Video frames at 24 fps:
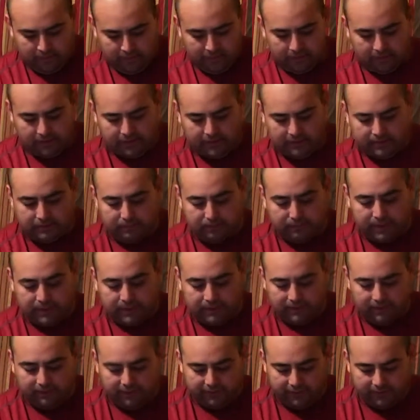it makes a
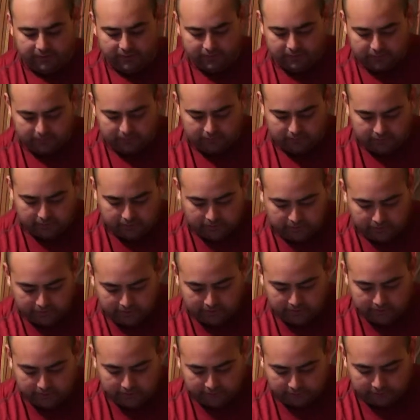big difference when you
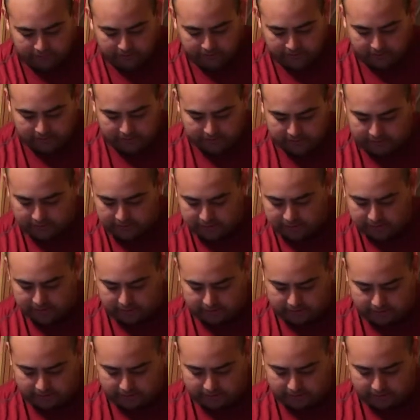clean your fans.